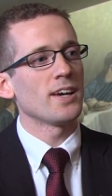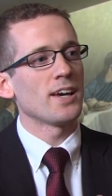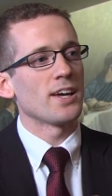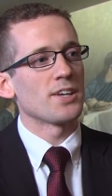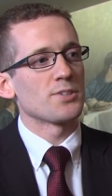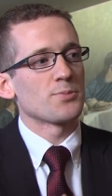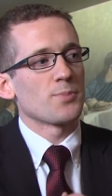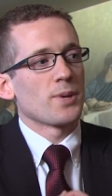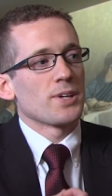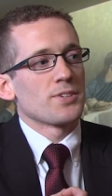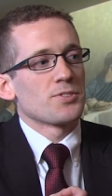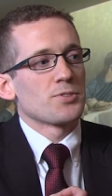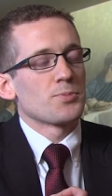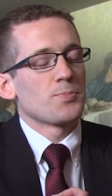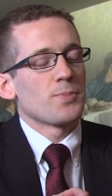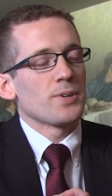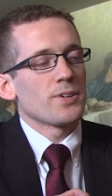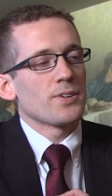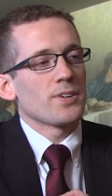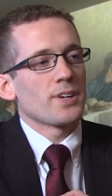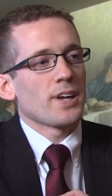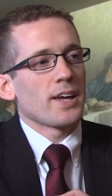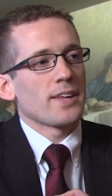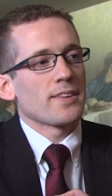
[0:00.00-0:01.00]
as my
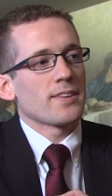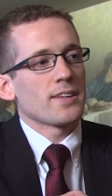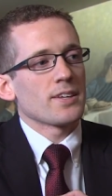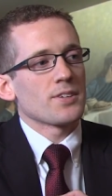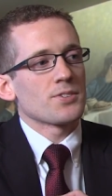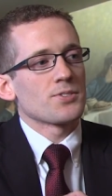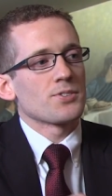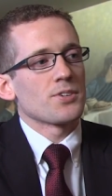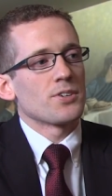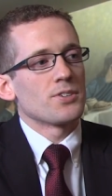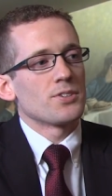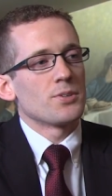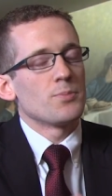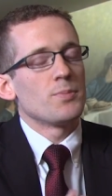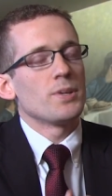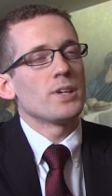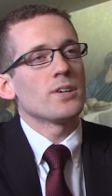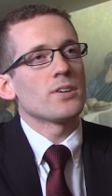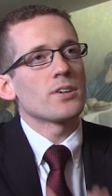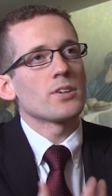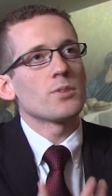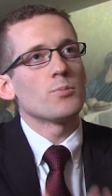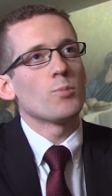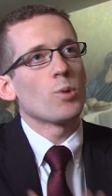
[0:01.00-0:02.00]
spirit I think started to be
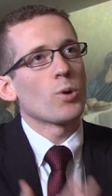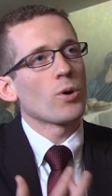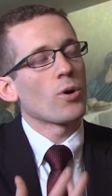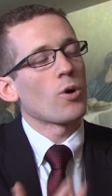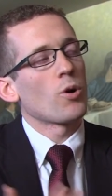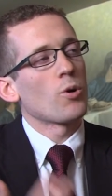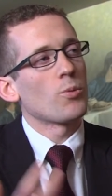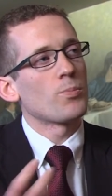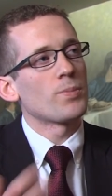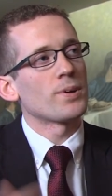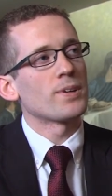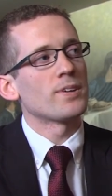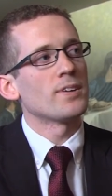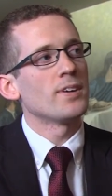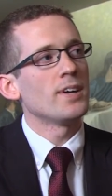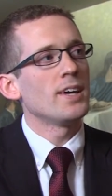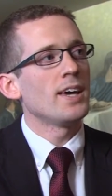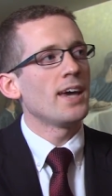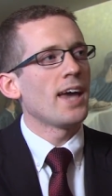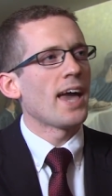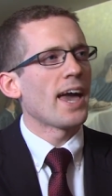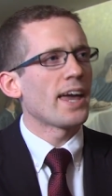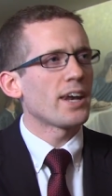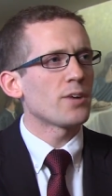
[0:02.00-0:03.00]
a little more open
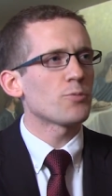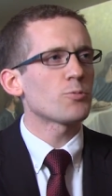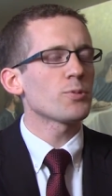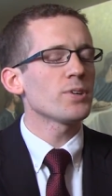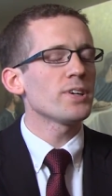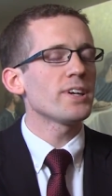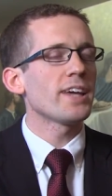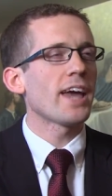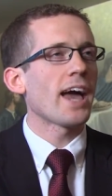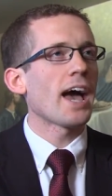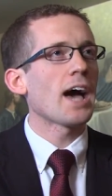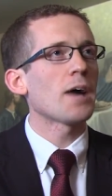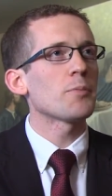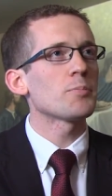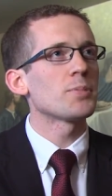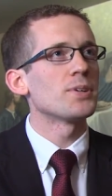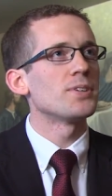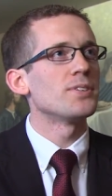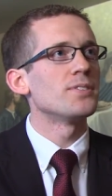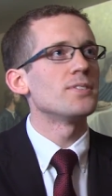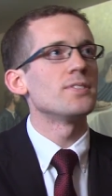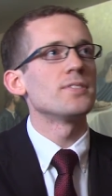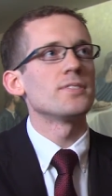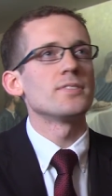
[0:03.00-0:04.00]
and it really
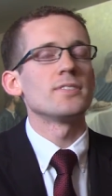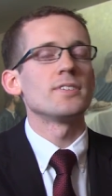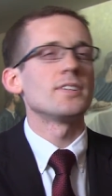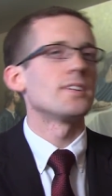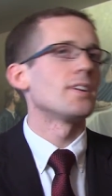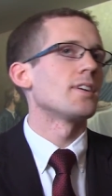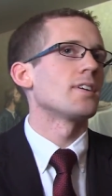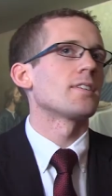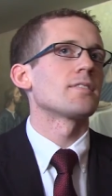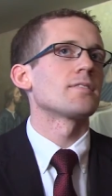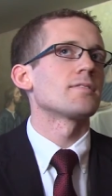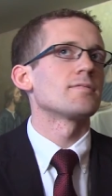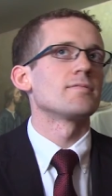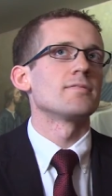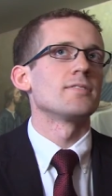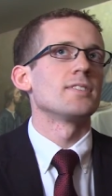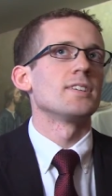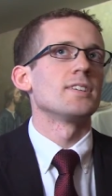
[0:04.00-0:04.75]
happened you know